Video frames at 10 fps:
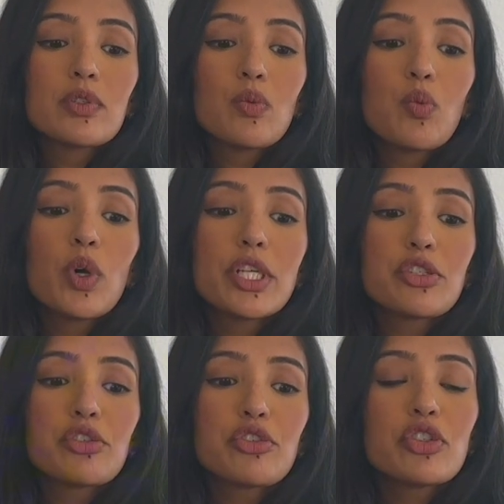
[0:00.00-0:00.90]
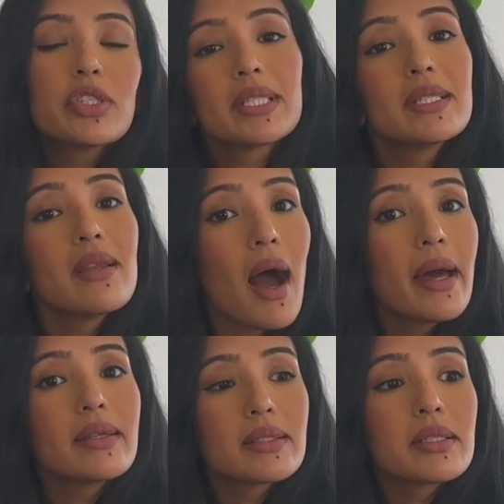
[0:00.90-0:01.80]
what surgery does
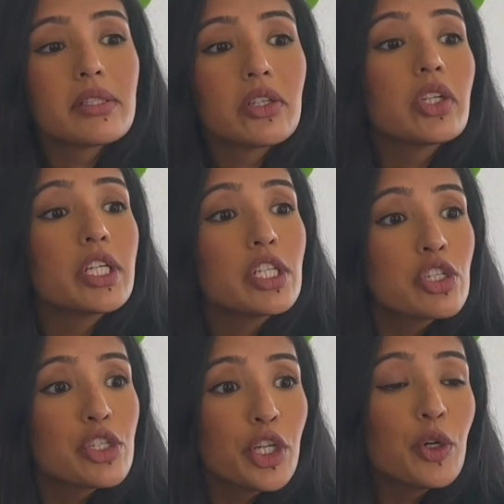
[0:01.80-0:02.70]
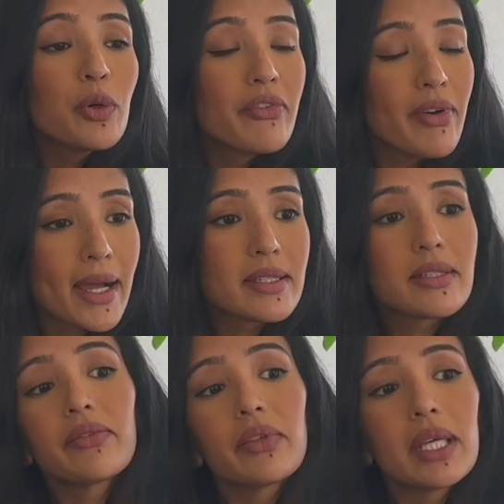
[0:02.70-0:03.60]
not necessarily do
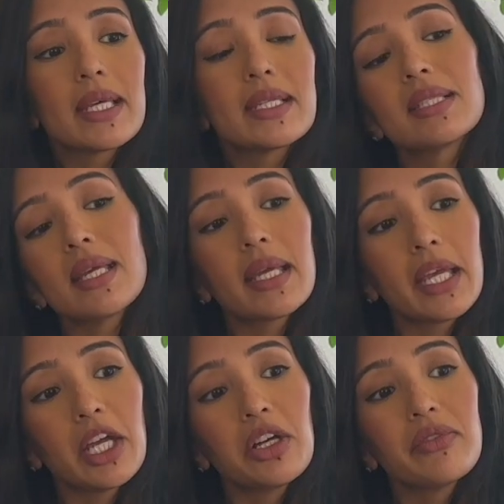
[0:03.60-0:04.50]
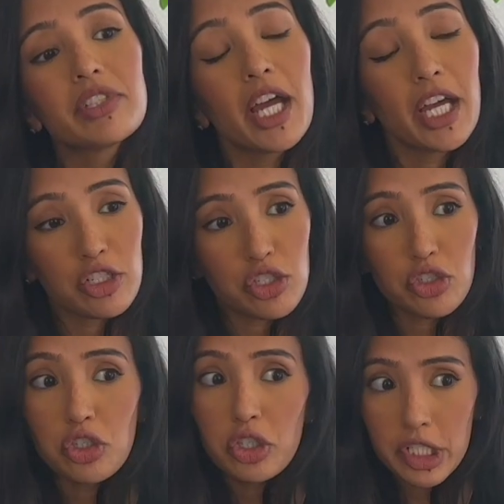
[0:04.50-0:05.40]
effectively is take care of
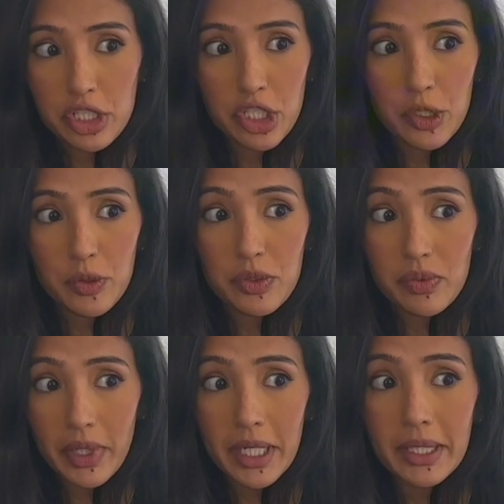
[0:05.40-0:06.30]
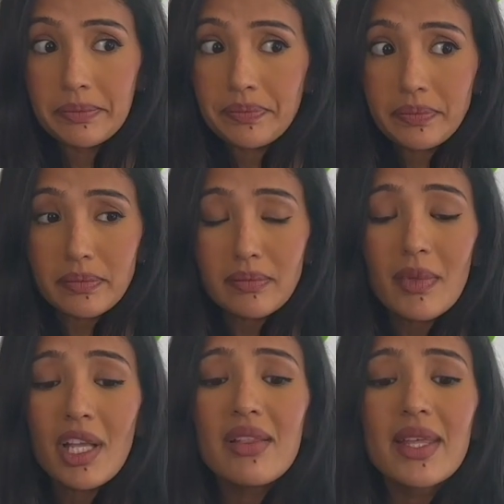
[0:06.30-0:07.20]
textural issues, right?
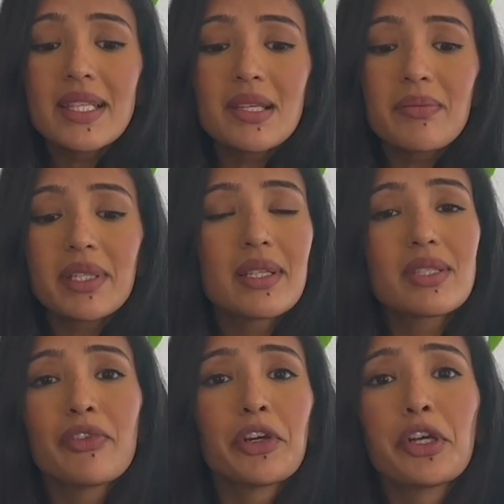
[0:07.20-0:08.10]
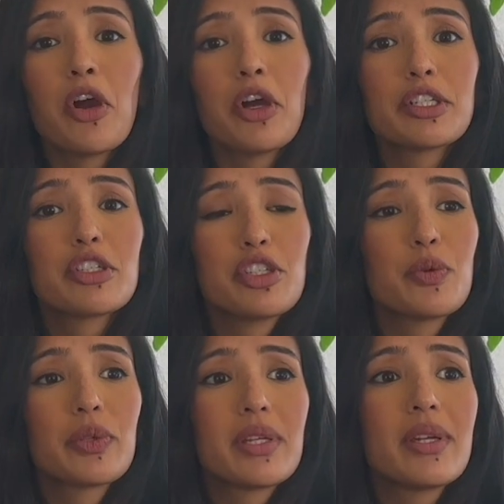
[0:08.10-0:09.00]
That's something that's very hard to
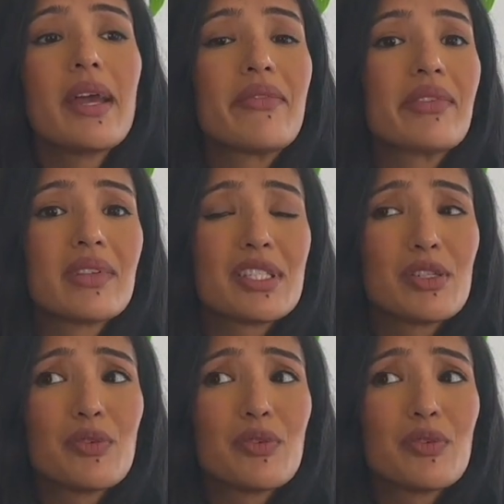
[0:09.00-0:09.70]
do with a knife unless